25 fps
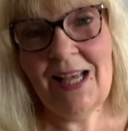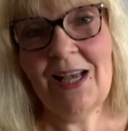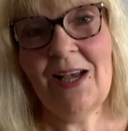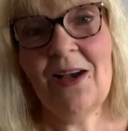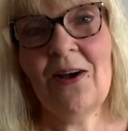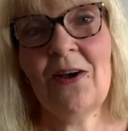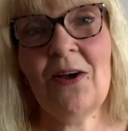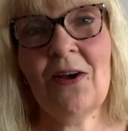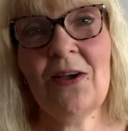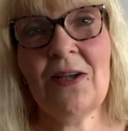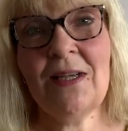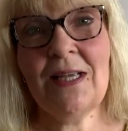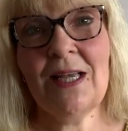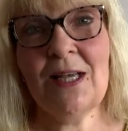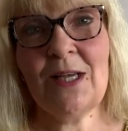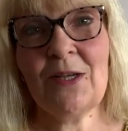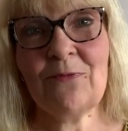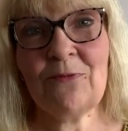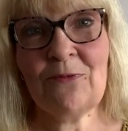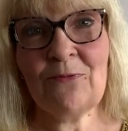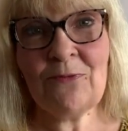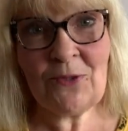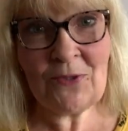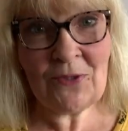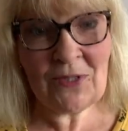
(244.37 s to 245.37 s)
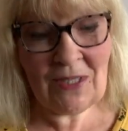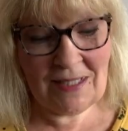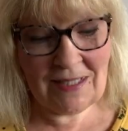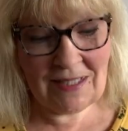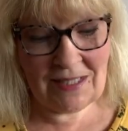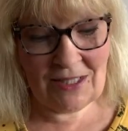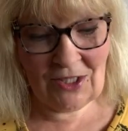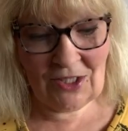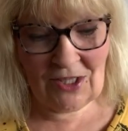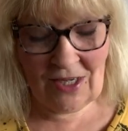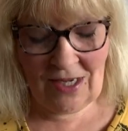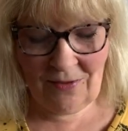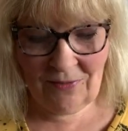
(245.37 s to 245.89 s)
I have a few things to
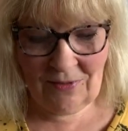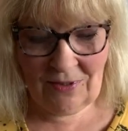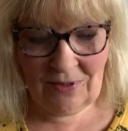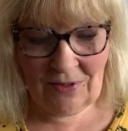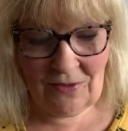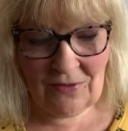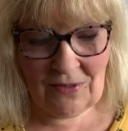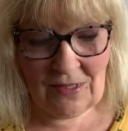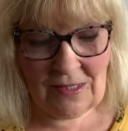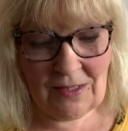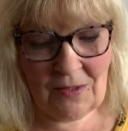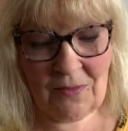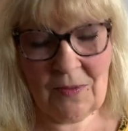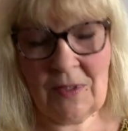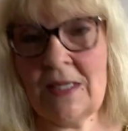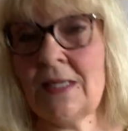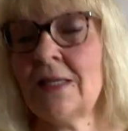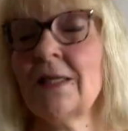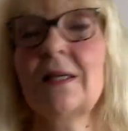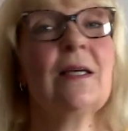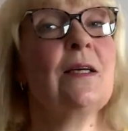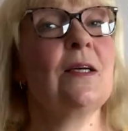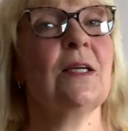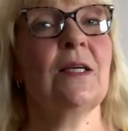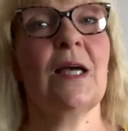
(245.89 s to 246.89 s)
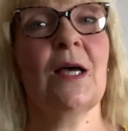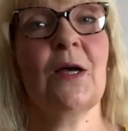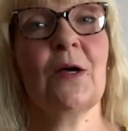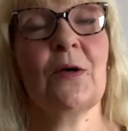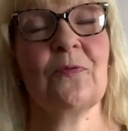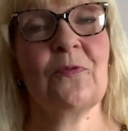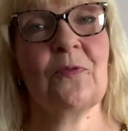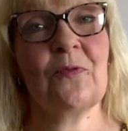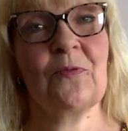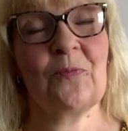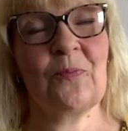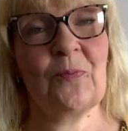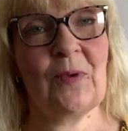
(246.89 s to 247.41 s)
share with you this week. I
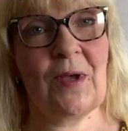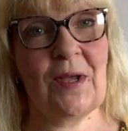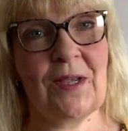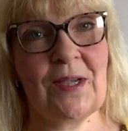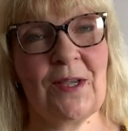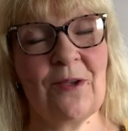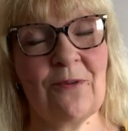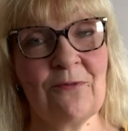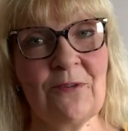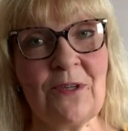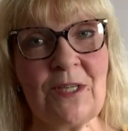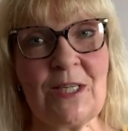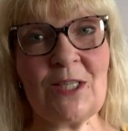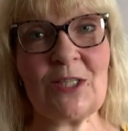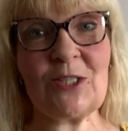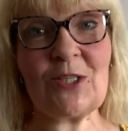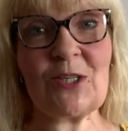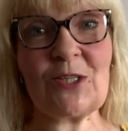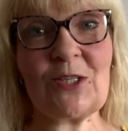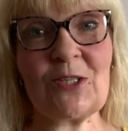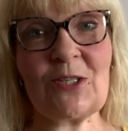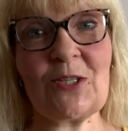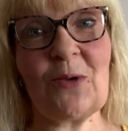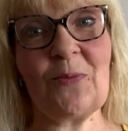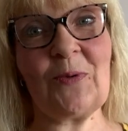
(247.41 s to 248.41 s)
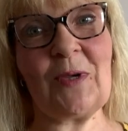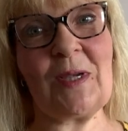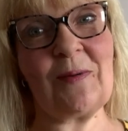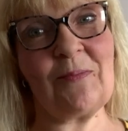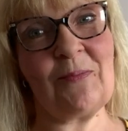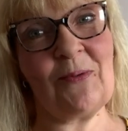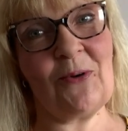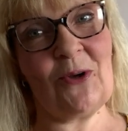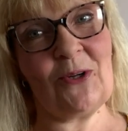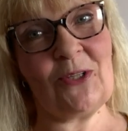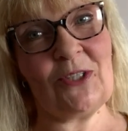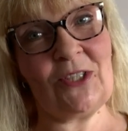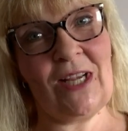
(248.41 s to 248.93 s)
have my finished sewing
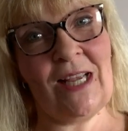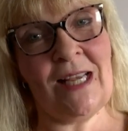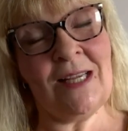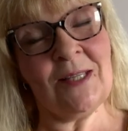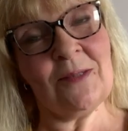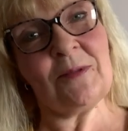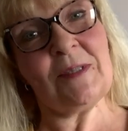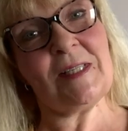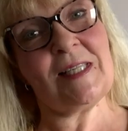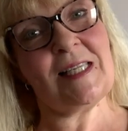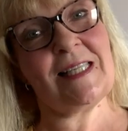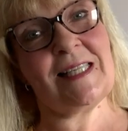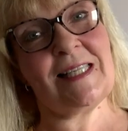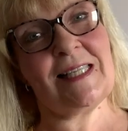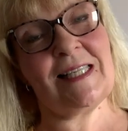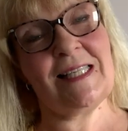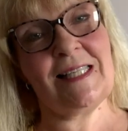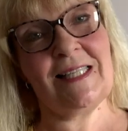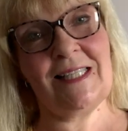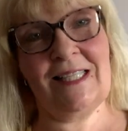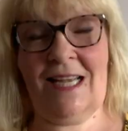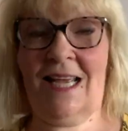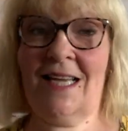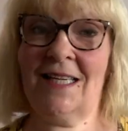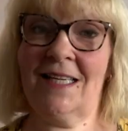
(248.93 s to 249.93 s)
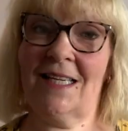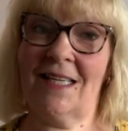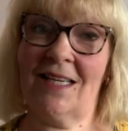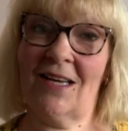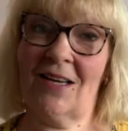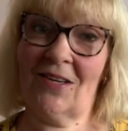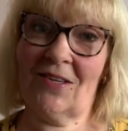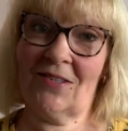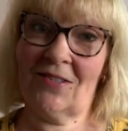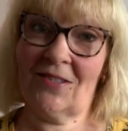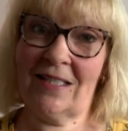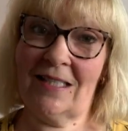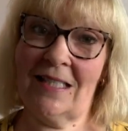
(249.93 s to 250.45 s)
project, which is the Jenna
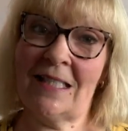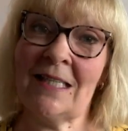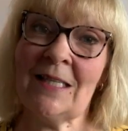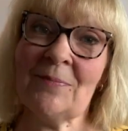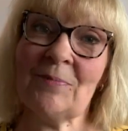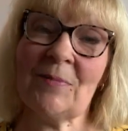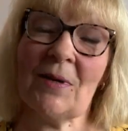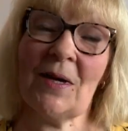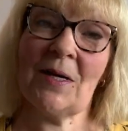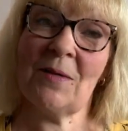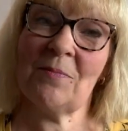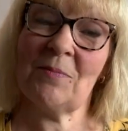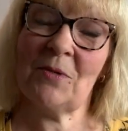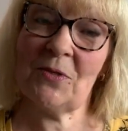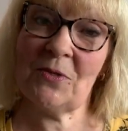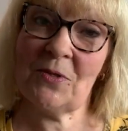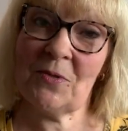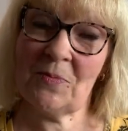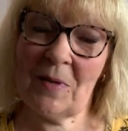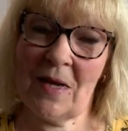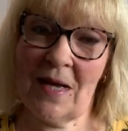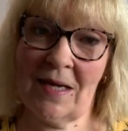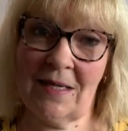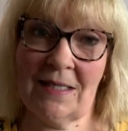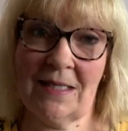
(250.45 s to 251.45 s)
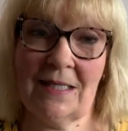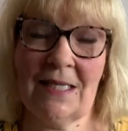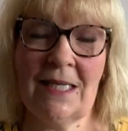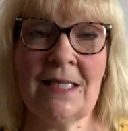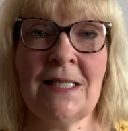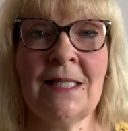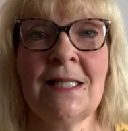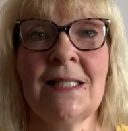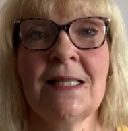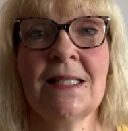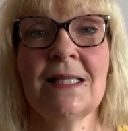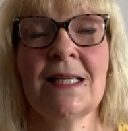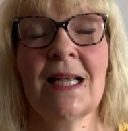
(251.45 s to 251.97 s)
Cardi by Muse
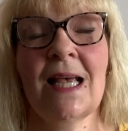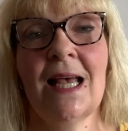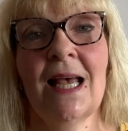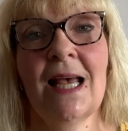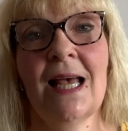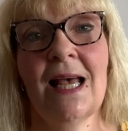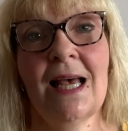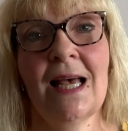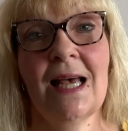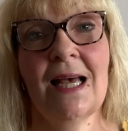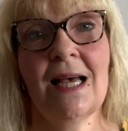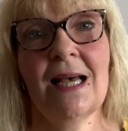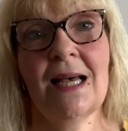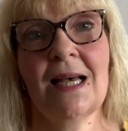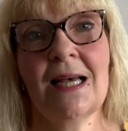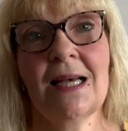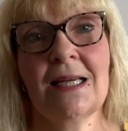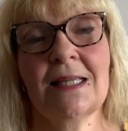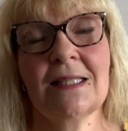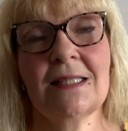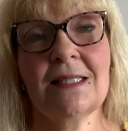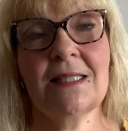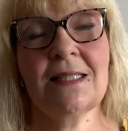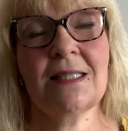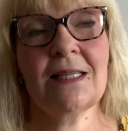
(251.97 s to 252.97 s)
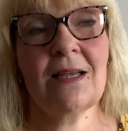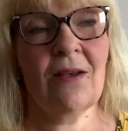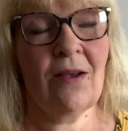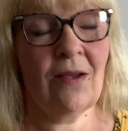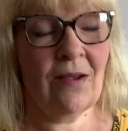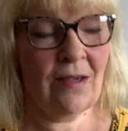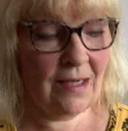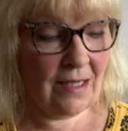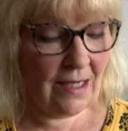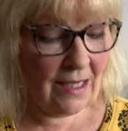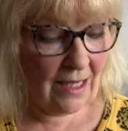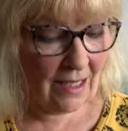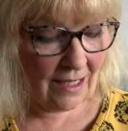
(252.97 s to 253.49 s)
Patterns, and
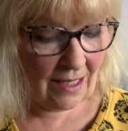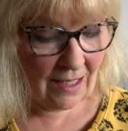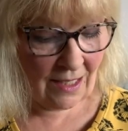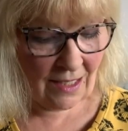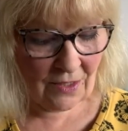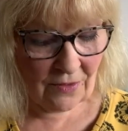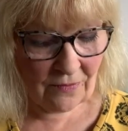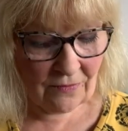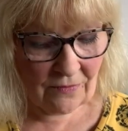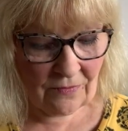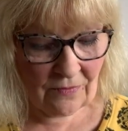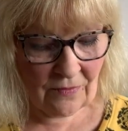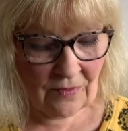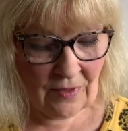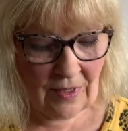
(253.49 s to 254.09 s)
I have